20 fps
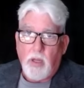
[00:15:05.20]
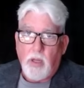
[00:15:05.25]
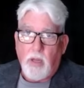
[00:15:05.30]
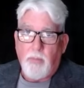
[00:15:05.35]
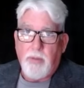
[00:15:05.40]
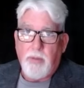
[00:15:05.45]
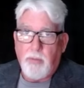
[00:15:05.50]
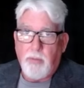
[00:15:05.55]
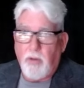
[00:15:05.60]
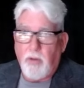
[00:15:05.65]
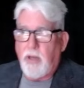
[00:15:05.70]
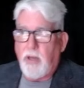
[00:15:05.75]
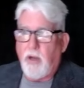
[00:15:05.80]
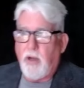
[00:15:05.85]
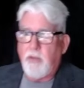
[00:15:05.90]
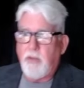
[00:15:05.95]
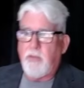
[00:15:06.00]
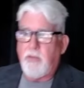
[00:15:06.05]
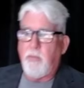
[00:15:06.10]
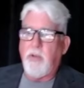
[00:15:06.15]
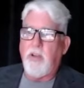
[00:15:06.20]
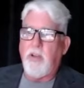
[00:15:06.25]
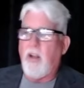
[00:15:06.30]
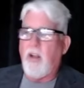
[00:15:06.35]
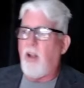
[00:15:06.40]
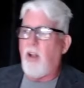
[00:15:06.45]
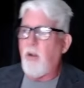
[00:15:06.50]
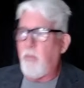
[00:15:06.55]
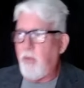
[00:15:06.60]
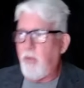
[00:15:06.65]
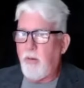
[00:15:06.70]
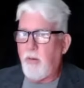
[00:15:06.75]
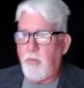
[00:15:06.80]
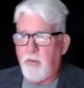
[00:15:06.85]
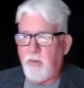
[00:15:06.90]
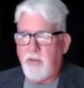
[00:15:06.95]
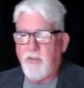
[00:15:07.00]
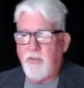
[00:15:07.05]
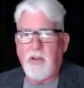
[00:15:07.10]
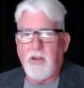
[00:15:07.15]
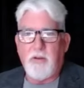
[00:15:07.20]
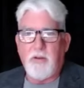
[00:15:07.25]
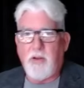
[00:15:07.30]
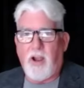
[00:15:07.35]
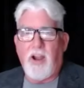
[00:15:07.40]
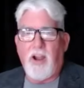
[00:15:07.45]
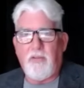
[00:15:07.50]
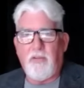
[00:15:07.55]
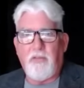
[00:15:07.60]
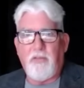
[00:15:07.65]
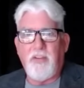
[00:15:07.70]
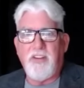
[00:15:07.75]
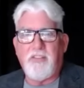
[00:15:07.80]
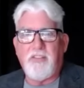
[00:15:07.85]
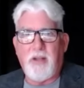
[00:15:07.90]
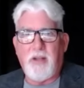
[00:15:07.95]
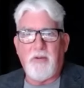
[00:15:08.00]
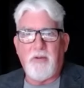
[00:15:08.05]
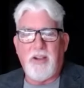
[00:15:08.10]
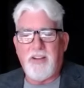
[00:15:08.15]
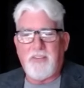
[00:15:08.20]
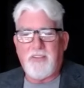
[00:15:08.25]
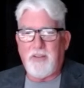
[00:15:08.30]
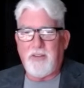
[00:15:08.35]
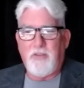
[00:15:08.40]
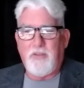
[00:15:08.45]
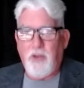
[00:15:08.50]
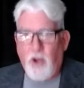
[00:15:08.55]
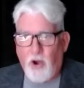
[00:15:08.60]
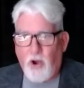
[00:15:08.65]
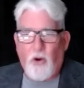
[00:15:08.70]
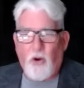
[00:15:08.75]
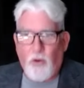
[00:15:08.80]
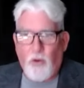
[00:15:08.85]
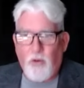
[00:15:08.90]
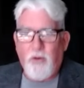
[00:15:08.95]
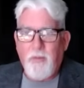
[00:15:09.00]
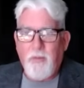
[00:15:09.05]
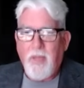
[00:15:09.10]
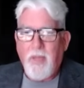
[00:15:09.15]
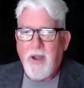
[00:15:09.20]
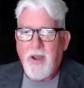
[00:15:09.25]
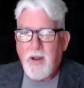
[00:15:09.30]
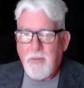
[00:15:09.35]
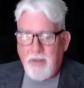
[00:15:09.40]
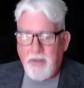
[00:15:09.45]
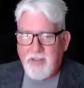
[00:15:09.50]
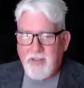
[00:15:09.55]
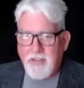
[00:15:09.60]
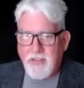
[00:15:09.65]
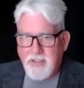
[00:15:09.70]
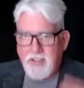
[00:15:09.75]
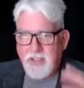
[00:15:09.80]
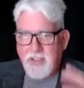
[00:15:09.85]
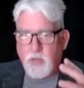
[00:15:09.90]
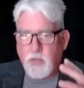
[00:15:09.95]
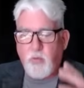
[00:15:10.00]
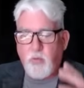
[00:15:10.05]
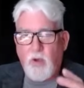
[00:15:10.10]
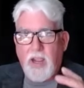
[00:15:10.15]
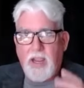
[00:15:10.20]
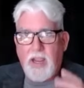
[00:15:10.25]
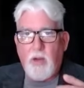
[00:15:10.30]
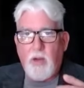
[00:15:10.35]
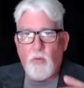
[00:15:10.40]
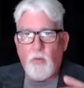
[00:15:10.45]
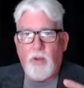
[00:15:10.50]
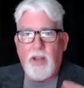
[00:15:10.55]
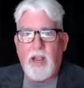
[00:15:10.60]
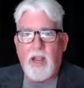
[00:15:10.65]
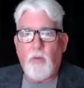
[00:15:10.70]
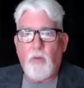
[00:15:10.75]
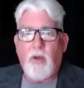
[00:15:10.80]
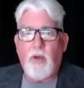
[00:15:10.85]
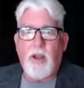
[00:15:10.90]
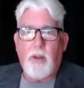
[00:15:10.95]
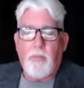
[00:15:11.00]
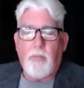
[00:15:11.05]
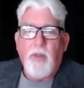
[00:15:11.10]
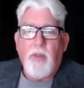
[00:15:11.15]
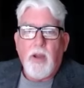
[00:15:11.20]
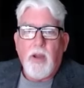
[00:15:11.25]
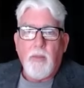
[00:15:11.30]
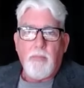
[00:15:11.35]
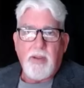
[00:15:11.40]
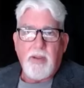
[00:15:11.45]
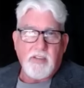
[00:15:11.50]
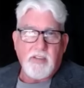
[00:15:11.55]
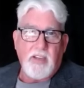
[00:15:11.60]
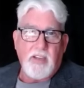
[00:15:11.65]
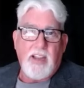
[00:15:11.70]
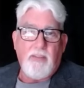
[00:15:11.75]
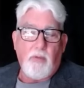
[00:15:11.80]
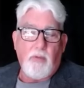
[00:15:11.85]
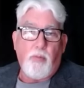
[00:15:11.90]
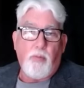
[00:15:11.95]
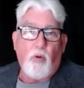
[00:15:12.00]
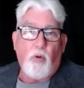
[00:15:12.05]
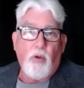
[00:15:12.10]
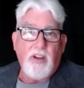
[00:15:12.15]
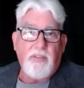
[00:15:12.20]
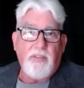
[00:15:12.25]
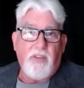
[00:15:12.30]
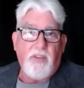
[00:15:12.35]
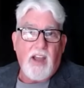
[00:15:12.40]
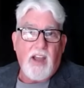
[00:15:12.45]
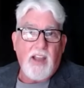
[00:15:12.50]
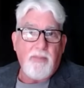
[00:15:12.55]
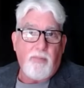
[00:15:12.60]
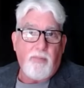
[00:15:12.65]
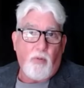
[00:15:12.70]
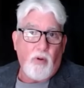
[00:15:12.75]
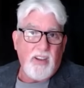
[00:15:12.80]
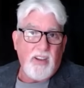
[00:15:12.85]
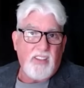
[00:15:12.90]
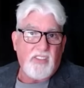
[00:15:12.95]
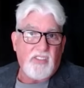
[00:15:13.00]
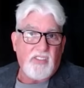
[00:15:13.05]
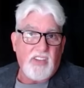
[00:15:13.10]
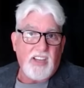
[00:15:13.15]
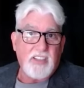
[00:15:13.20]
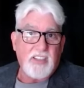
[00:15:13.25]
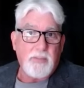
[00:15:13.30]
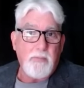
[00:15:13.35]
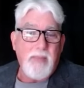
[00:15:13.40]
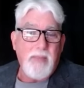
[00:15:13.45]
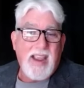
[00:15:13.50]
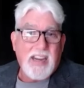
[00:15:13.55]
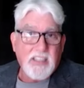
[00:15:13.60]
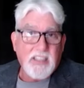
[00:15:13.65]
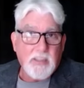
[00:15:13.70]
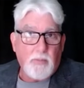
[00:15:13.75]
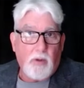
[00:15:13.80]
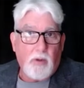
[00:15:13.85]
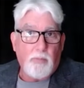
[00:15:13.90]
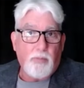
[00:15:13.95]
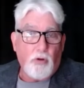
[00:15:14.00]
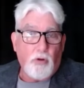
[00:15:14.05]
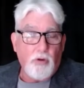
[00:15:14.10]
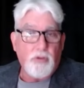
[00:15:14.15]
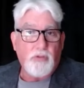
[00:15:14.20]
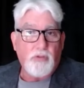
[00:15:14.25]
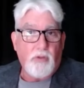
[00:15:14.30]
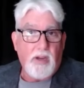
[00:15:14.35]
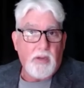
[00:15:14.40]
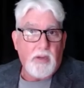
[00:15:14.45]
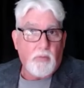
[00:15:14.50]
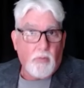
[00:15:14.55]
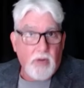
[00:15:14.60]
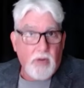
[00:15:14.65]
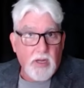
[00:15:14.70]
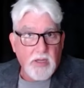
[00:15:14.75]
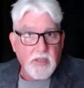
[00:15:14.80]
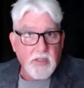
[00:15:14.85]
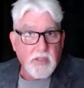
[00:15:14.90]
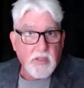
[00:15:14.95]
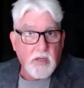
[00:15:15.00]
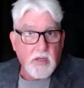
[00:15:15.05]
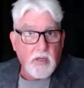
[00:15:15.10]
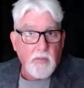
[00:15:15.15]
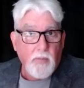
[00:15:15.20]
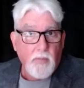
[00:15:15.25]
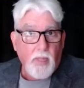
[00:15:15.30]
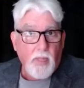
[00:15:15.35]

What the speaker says: And people are like, oh, it's $1 million minimum because you get your higher fees that way. It's like, no, because this way, when I want to basically have a 0.5, 0.6 maximum per trade risk,